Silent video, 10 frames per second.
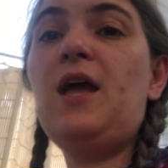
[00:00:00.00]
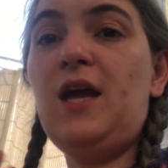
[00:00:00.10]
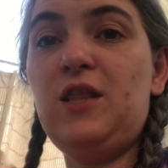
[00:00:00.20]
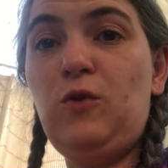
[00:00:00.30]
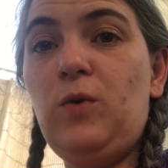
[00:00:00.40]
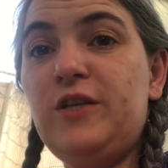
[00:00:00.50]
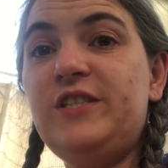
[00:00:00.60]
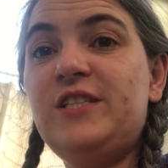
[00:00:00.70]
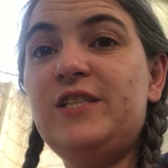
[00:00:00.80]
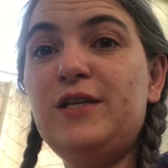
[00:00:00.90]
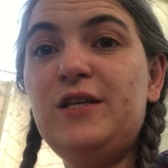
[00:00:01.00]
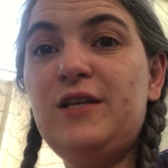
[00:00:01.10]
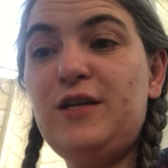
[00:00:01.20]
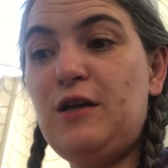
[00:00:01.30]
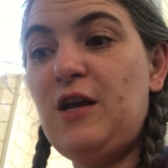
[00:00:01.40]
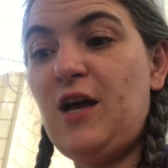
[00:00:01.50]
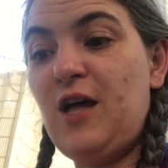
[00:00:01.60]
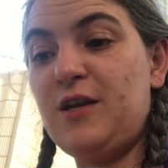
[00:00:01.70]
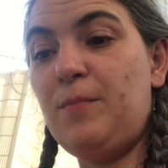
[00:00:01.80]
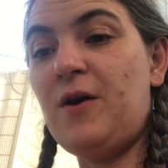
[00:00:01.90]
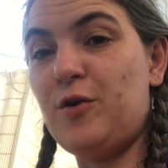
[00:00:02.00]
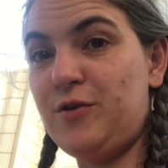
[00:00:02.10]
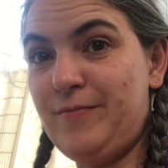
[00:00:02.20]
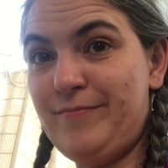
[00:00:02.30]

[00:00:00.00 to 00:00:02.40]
in the woods on a pond.